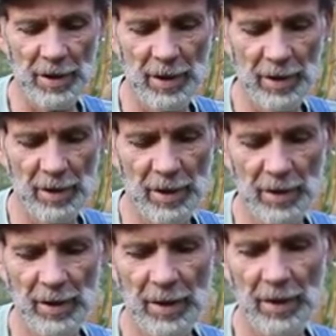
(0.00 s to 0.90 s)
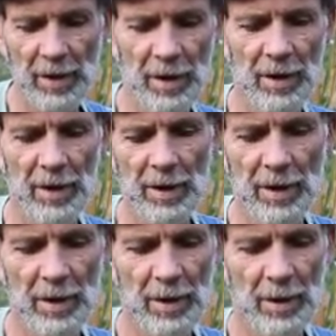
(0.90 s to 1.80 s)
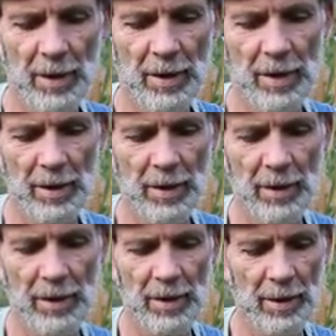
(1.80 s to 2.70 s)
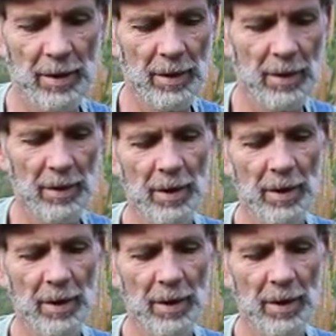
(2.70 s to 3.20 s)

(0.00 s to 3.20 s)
Nobody speaks.